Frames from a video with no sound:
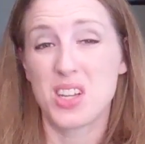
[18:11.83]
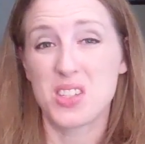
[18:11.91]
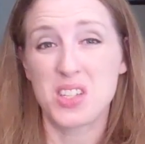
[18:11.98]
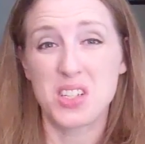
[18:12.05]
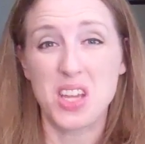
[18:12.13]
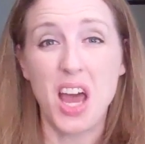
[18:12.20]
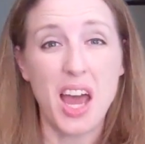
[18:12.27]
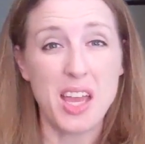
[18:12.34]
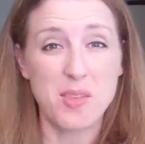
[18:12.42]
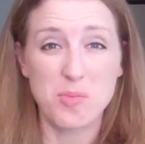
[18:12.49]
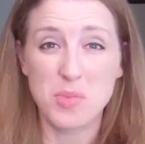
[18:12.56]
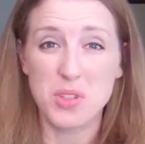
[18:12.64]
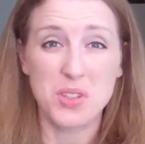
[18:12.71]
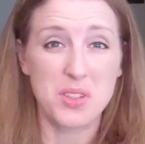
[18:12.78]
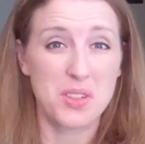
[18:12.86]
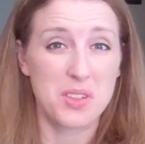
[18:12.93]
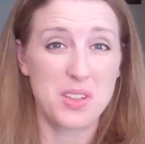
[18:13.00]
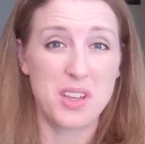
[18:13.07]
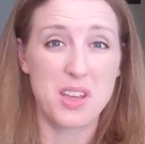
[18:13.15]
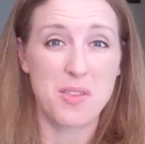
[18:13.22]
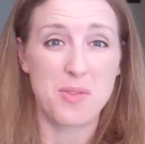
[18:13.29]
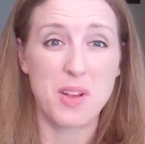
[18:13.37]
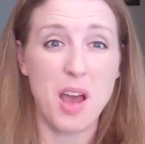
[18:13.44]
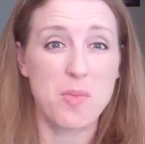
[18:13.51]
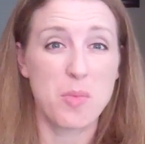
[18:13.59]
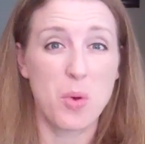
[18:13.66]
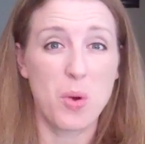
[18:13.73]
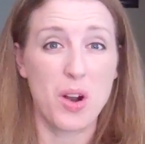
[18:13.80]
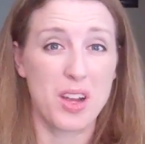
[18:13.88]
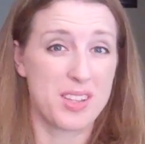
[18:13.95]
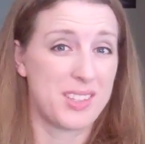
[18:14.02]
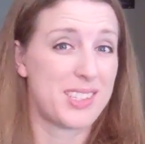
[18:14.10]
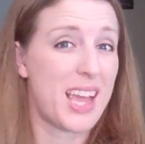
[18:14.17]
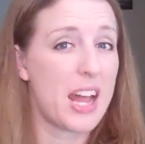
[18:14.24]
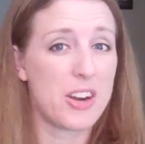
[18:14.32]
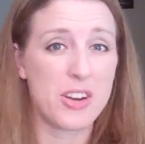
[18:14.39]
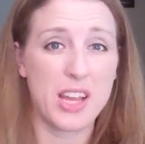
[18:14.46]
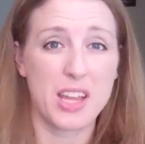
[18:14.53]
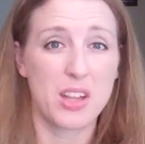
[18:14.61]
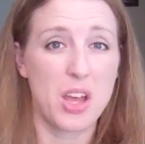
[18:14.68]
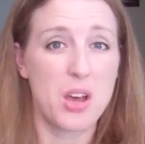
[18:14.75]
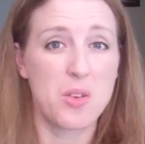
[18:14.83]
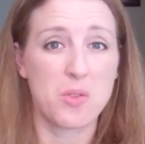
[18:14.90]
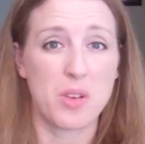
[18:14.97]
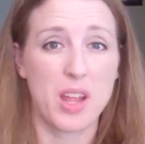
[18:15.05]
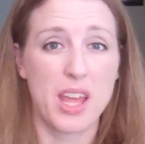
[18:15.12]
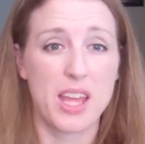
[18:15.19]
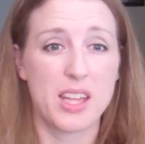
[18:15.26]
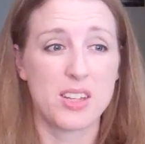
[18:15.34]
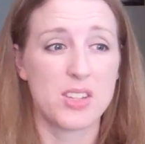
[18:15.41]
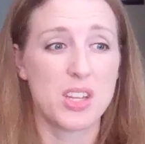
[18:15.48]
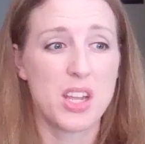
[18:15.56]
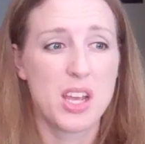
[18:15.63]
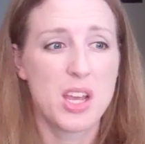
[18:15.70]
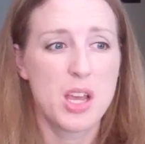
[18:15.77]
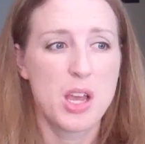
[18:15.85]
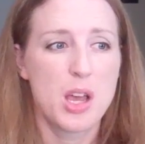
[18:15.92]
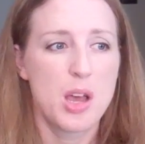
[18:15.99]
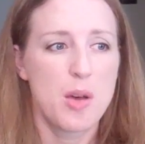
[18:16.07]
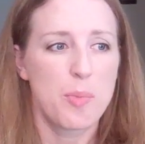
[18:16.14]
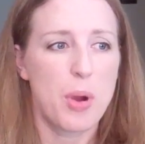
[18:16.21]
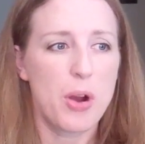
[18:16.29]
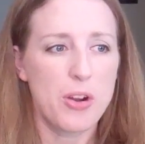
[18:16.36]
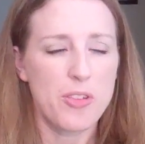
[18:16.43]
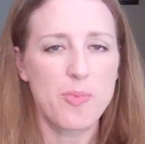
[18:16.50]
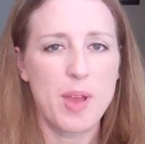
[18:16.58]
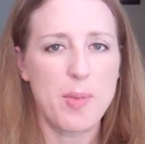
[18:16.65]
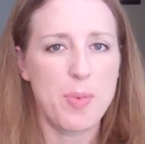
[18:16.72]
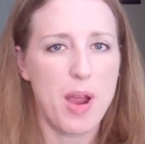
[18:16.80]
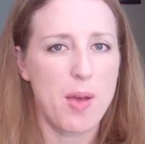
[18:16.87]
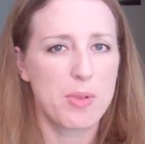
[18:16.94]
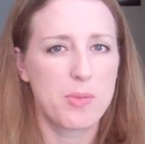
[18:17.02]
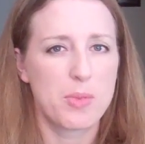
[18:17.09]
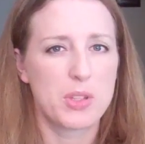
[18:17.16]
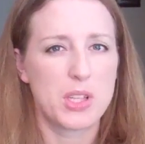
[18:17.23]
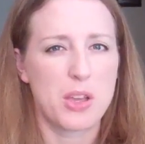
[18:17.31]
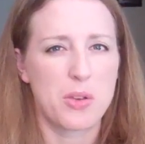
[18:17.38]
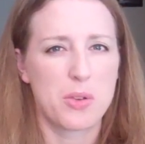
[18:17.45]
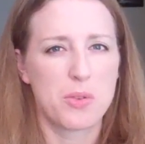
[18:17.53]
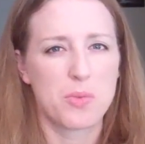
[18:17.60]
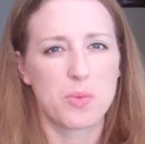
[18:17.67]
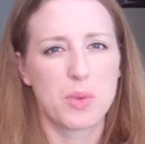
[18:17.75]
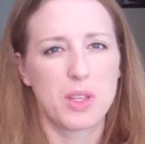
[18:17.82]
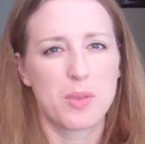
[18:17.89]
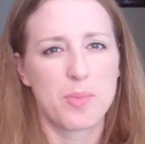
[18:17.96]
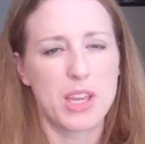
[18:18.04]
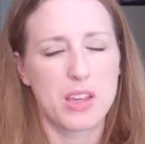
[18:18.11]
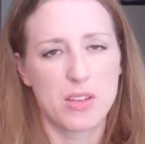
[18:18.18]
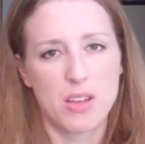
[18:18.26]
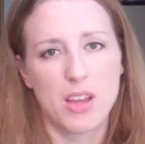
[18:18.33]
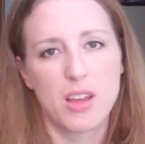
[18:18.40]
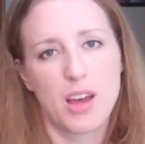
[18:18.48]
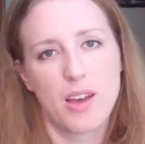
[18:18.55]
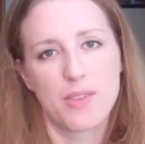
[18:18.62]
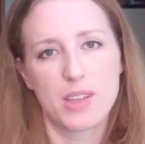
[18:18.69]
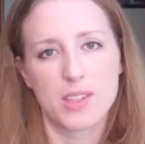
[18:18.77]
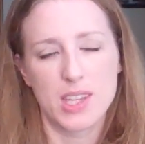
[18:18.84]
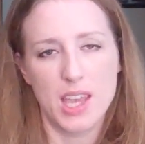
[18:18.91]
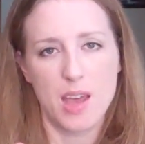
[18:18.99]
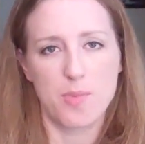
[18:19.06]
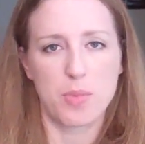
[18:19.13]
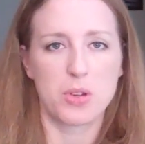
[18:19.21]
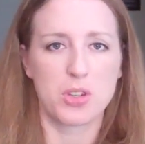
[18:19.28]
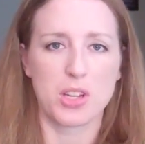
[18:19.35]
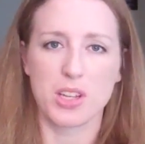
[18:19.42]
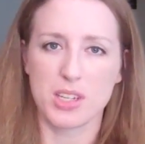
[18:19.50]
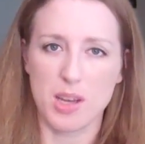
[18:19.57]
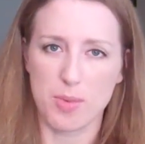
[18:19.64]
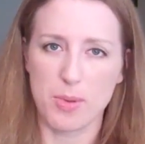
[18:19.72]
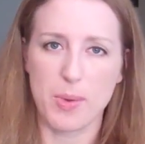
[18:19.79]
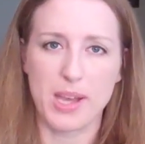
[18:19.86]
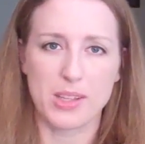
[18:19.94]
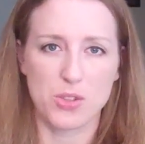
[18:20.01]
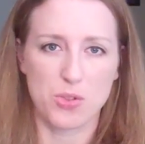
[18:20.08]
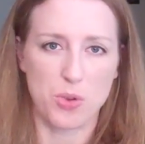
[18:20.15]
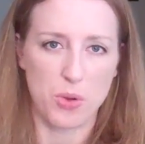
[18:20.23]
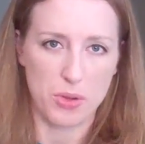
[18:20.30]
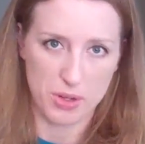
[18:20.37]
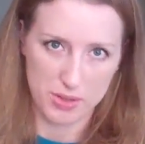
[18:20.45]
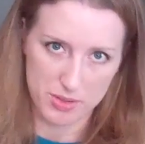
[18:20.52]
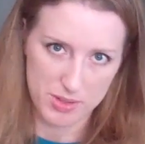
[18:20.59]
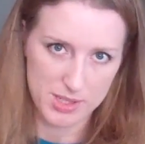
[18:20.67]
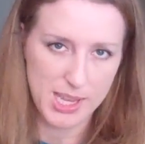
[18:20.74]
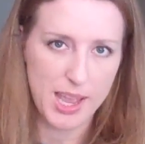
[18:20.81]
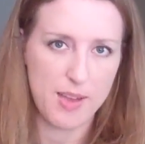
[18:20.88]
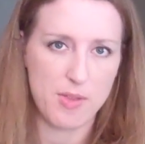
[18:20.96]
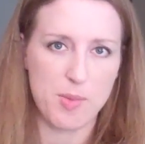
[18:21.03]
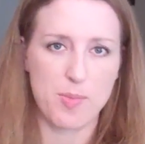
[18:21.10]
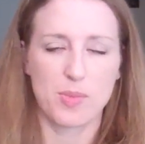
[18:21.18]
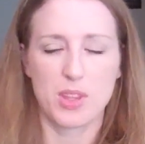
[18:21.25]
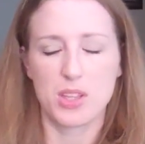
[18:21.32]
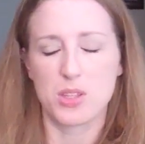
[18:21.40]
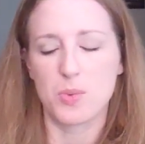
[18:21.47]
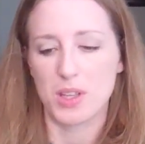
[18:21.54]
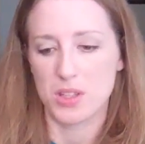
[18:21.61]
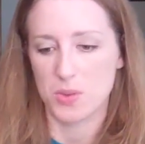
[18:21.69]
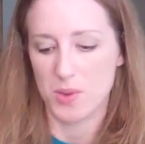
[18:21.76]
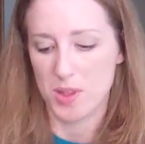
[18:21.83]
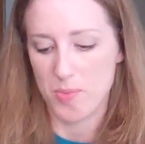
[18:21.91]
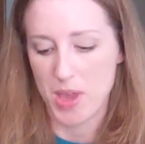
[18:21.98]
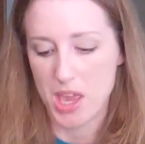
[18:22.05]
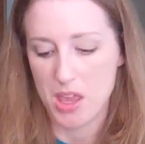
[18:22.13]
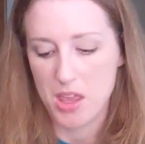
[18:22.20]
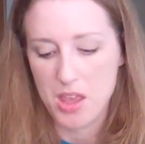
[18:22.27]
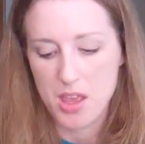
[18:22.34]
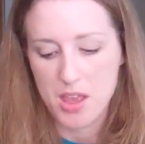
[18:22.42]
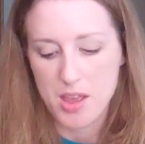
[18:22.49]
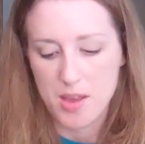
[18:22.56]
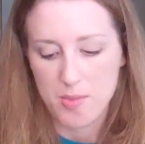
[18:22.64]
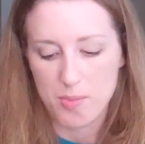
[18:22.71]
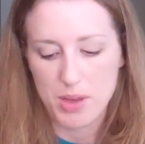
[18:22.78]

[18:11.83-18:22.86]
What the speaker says: a dozen times, if not more, on Saturday alone. And part of my problem was I couldn't really, because obviously I'm pushing a double wide stroller because I have the twins with me,